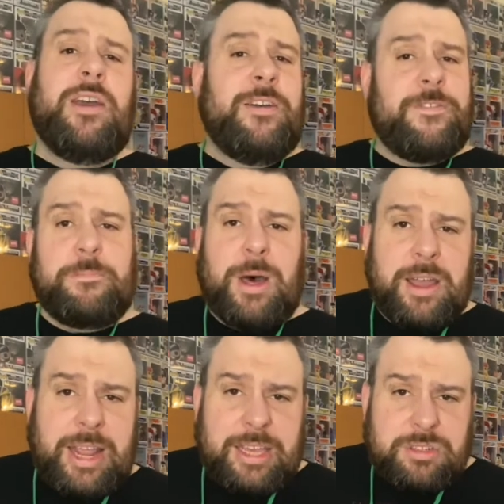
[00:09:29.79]
for my
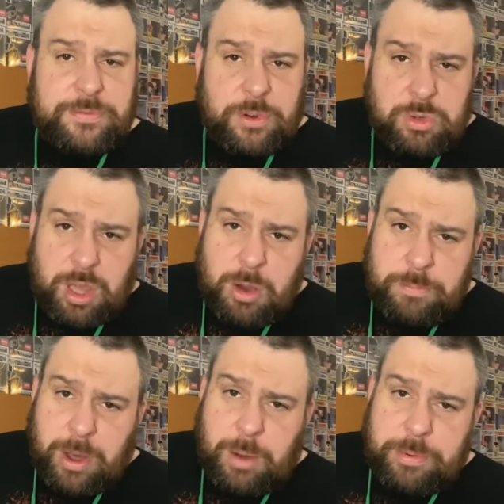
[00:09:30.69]
next Funko
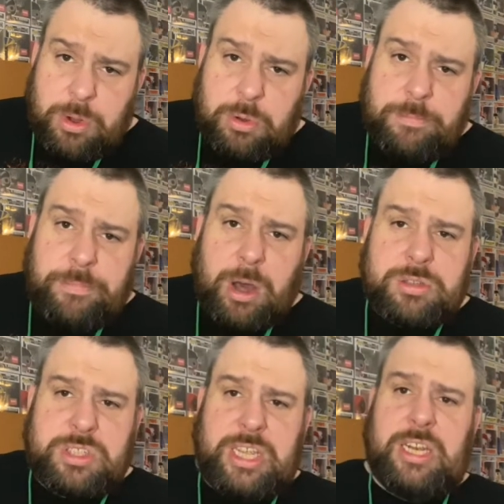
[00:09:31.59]
Pop
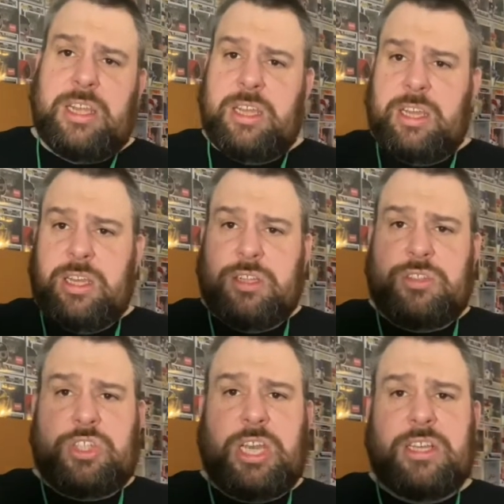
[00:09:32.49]
unboxing.
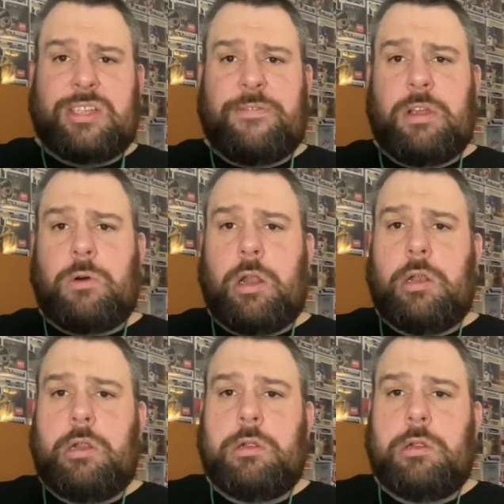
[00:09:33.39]
Cheers, everyone.